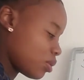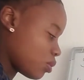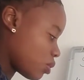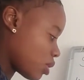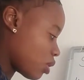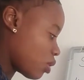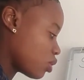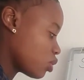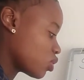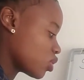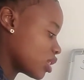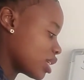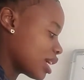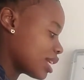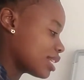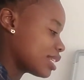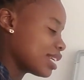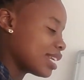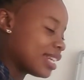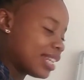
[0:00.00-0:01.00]
we're going to
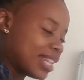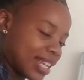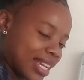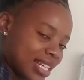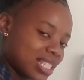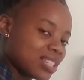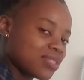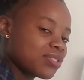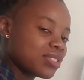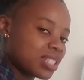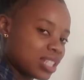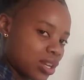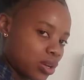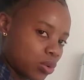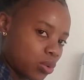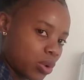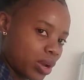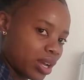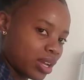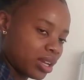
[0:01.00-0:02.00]
get negative
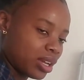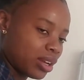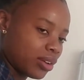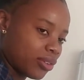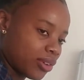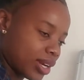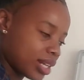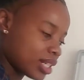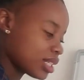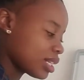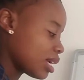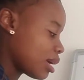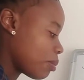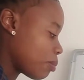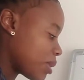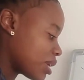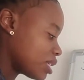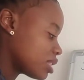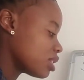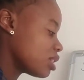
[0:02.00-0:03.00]
10y, right?
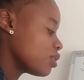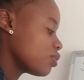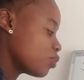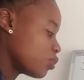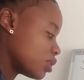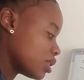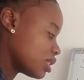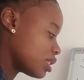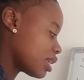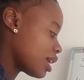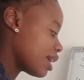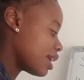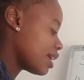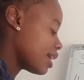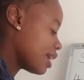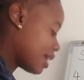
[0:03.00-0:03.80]
But if we say